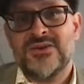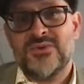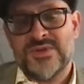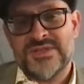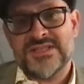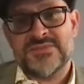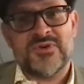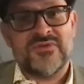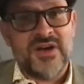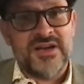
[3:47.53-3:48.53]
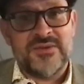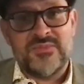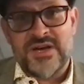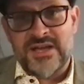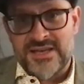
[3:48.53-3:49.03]
which is provided
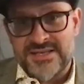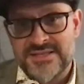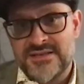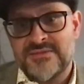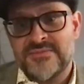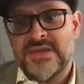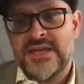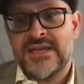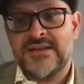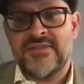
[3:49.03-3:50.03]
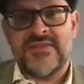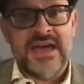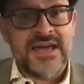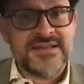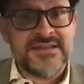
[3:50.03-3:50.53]
by ISED. And
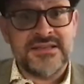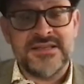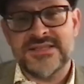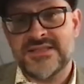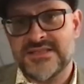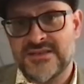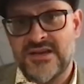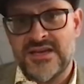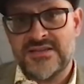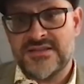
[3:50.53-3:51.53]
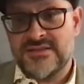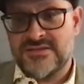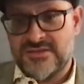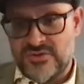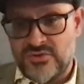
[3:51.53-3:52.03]
that is designed
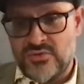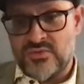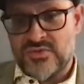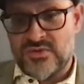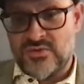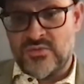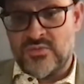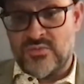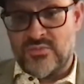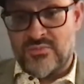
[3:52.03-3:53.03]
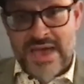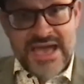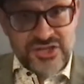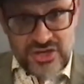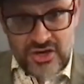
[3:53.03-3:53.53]
to
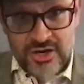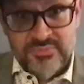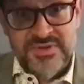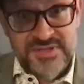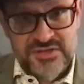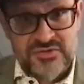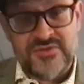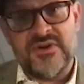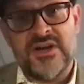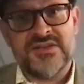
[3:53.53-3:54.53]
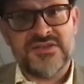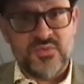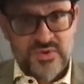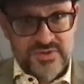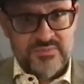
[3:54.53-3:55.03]
match up a digital advisor
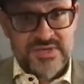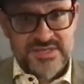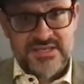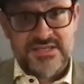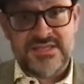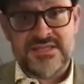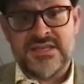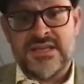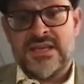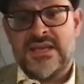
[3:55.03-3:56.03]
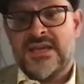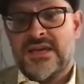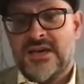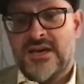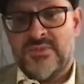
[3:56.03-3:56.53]
with a business.
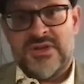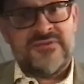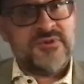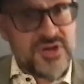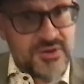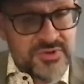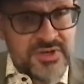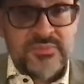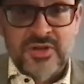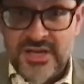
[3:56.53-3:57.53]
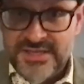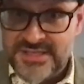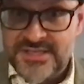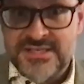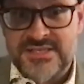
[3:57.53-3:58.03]
If your company applies
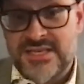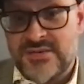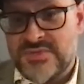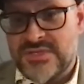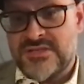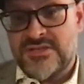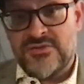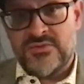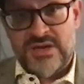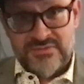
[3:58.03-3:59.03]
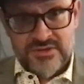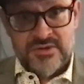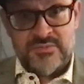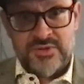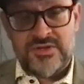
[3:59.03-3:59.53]
and is accepted, you have the
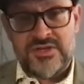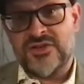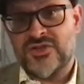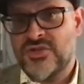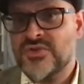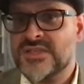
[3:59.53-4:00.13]
ability to choose a